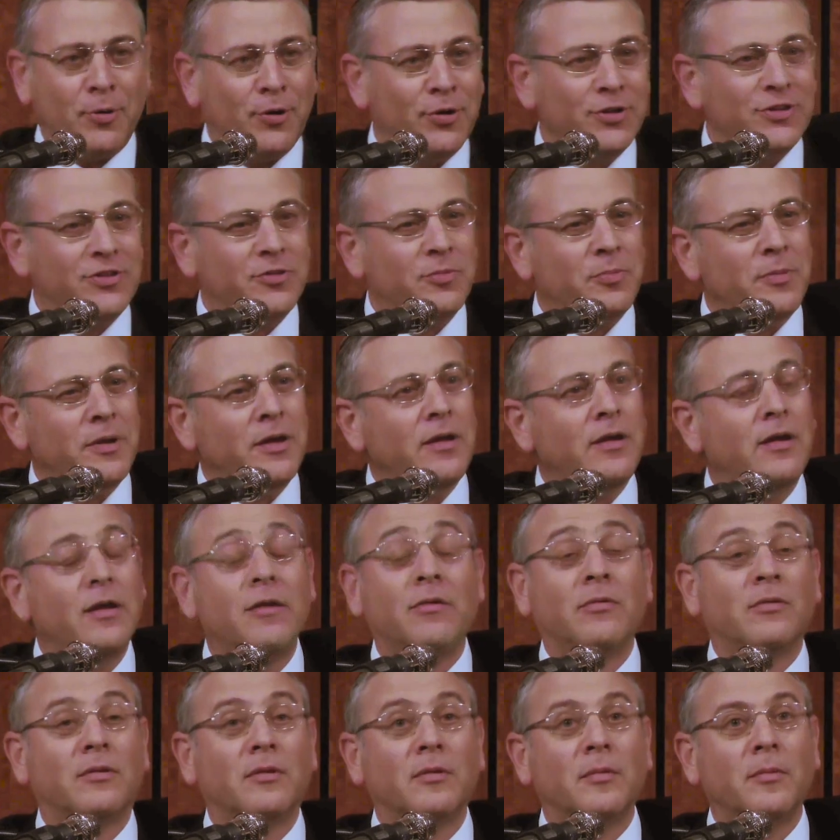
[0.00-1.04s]
pointed me,
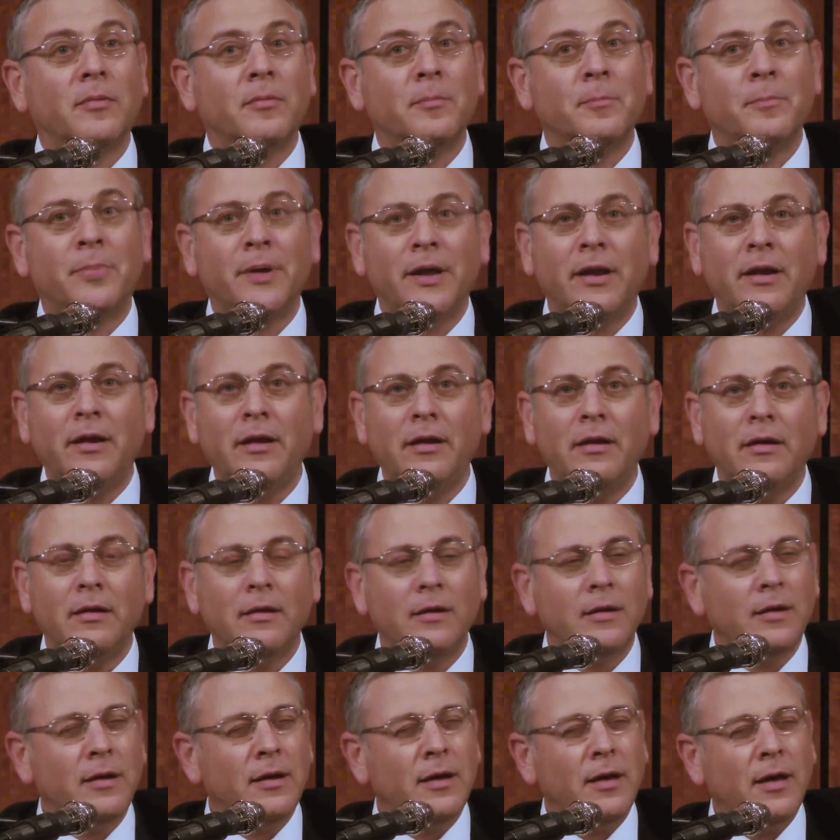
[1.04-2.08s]
and Benny?
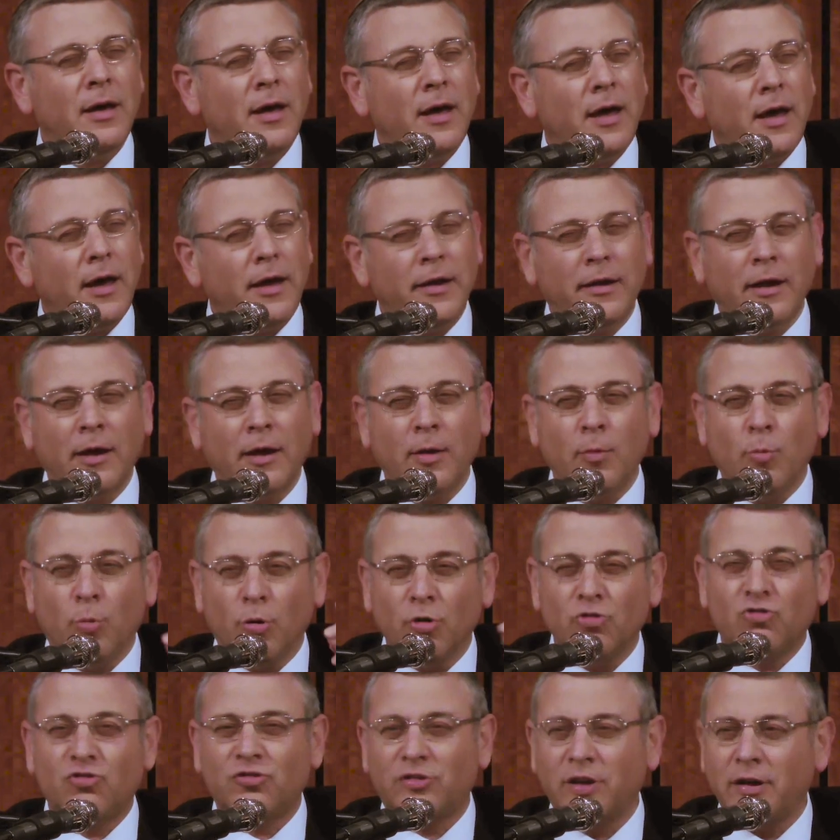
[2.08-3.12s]
And I
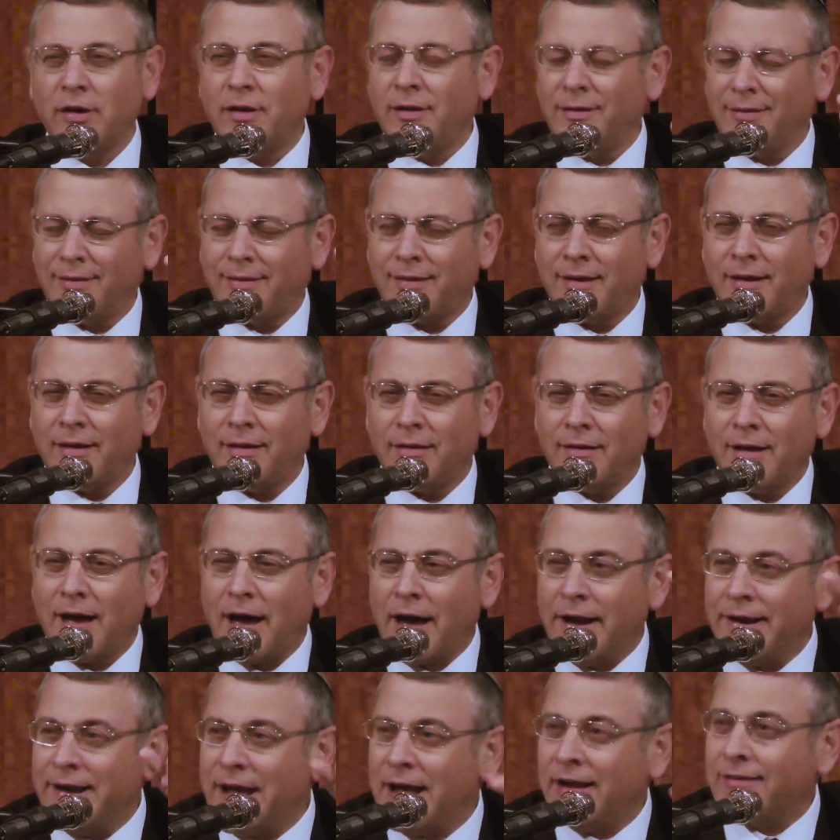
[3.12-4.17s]
watched her and say,
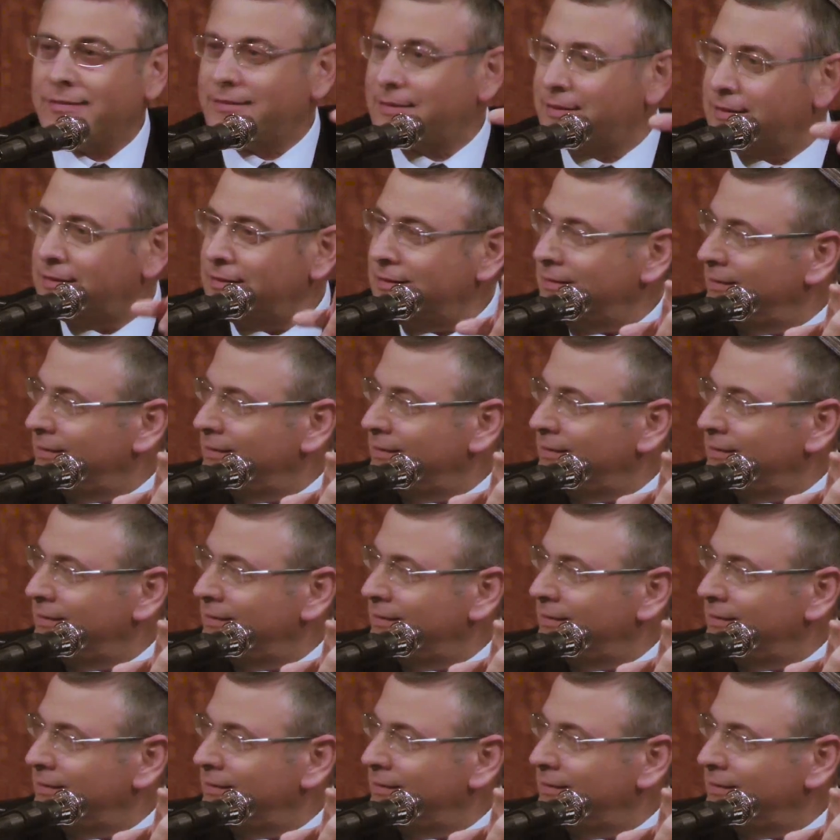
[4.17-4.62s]
Anat.